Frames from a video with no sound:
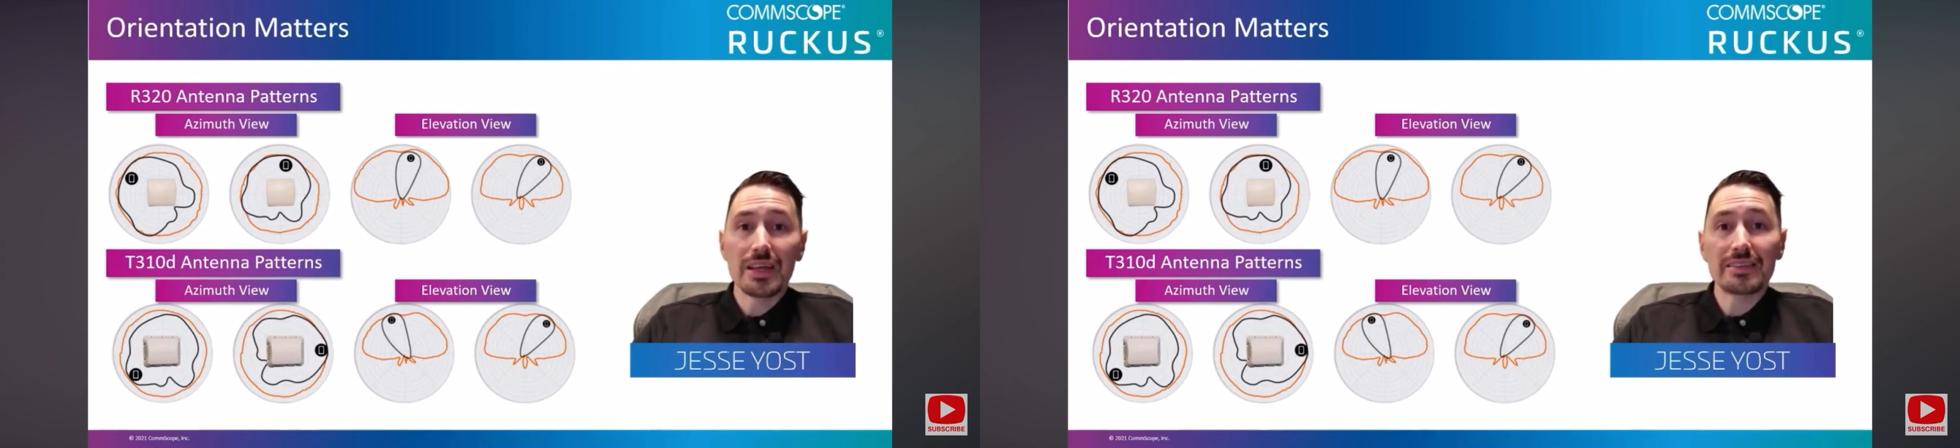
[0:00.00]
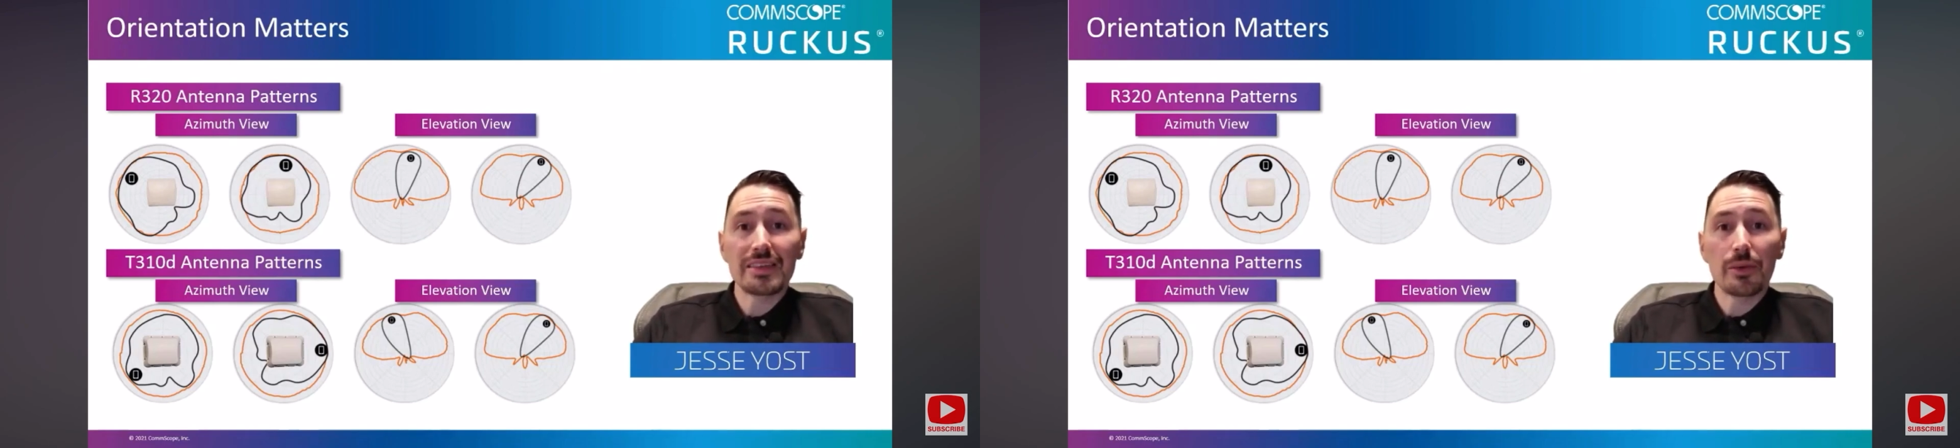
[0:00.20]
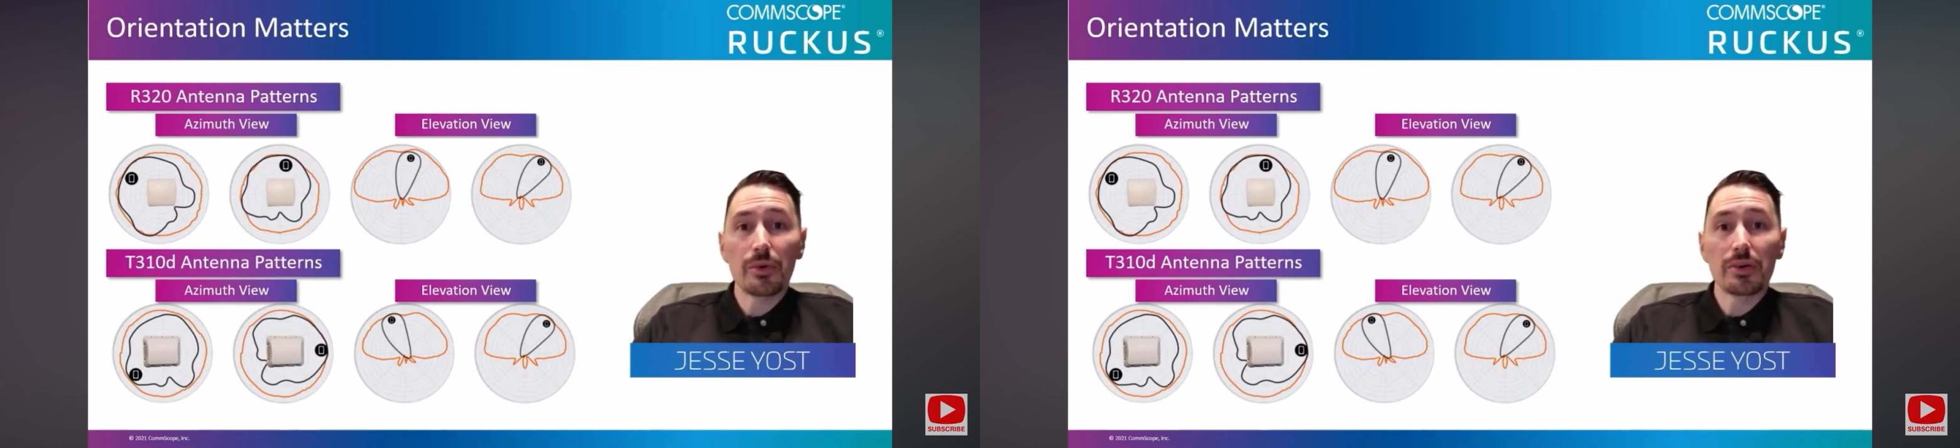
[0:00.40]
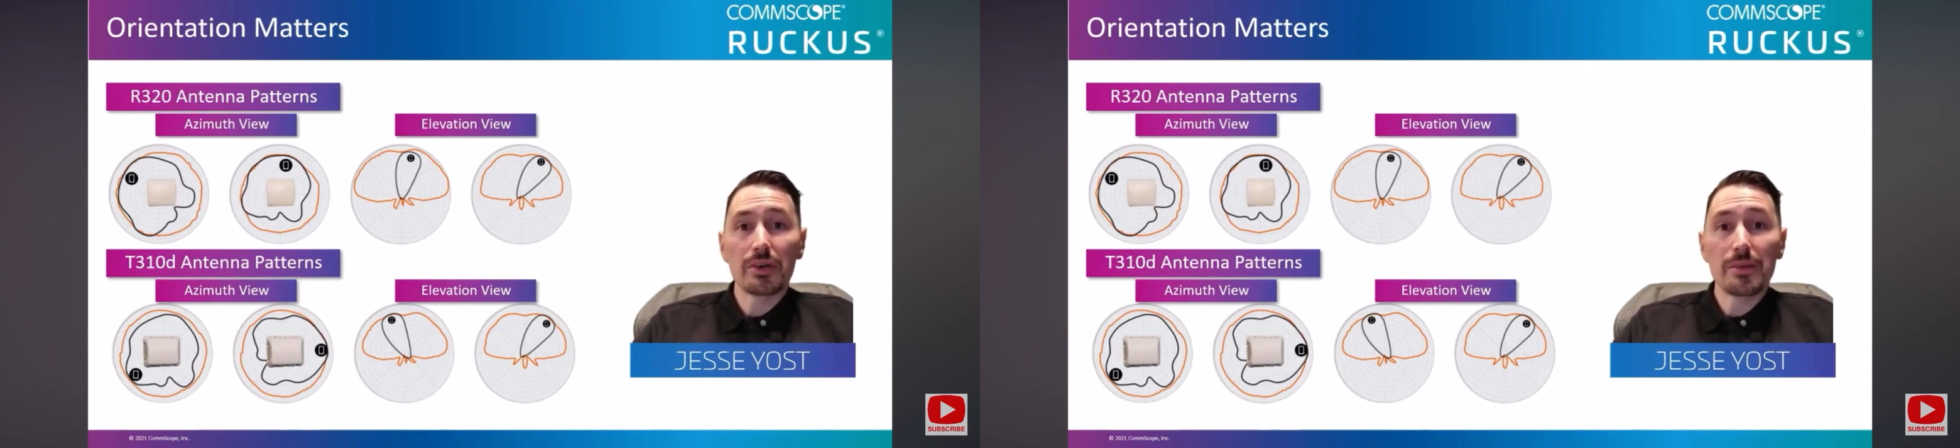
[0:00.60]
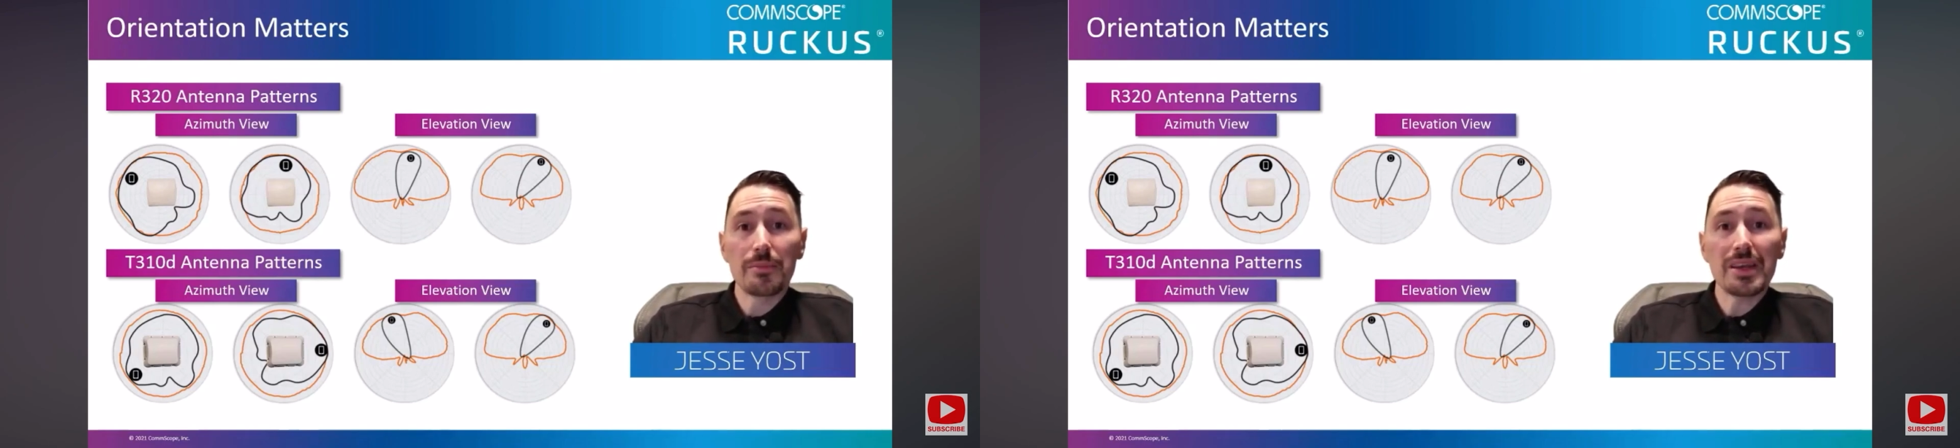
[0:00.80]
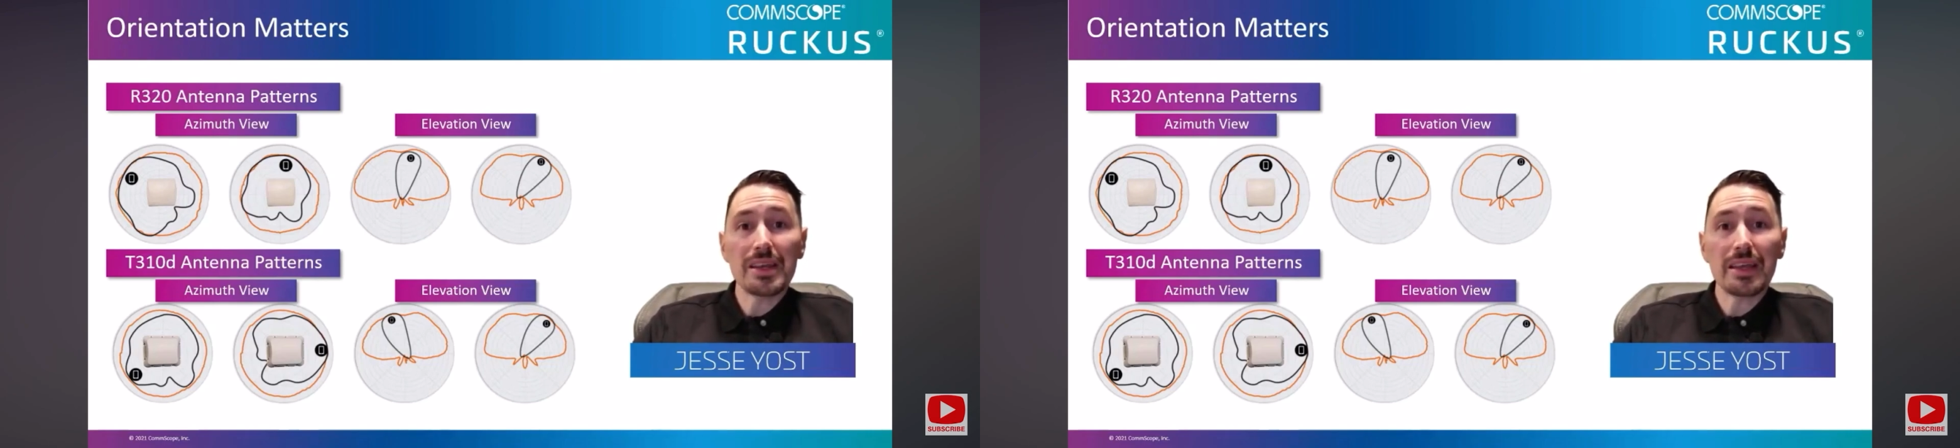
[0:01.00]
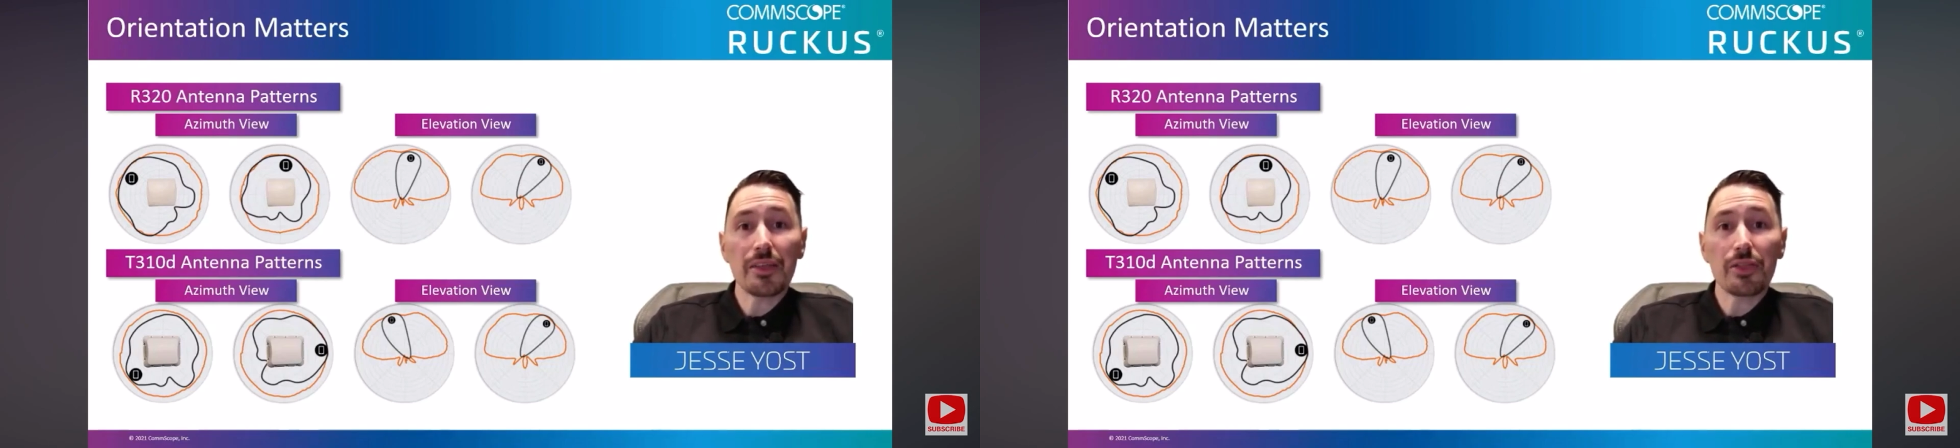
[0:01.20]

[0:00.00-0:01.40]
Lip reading: is that we're emitting a